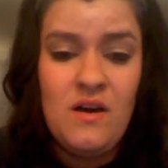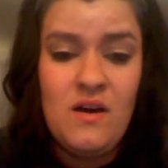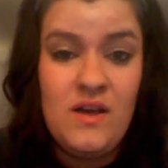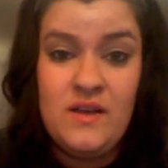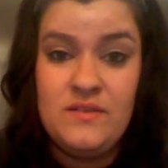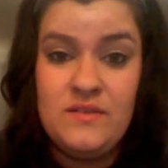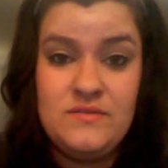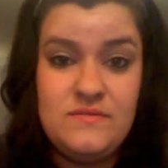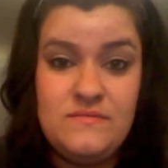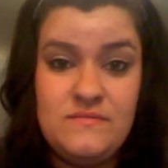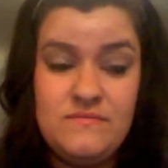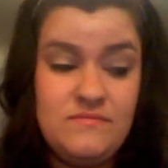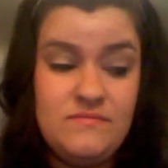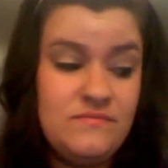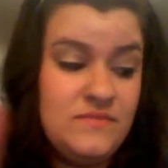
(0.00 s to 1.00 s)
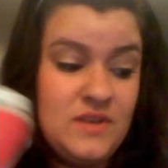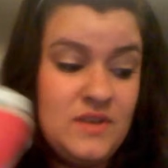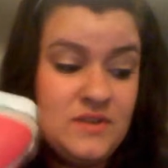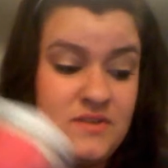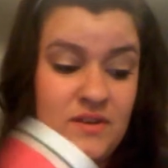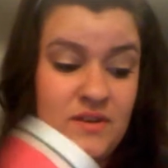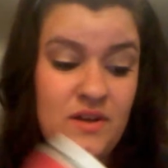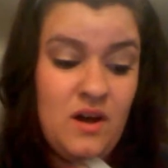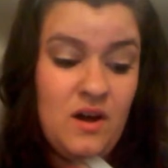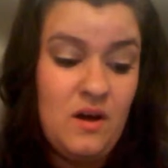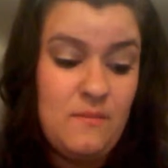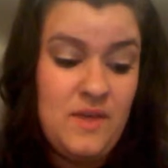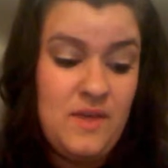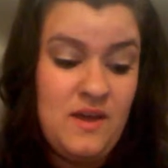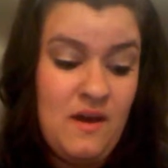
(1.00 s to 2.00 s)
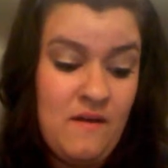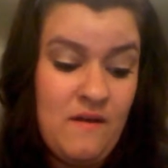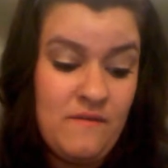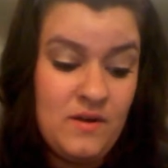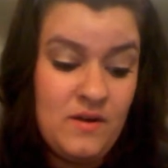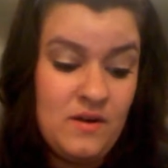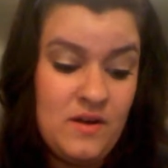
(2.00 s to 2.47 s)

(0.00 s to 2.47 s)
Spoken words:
It doesn't cut me ever.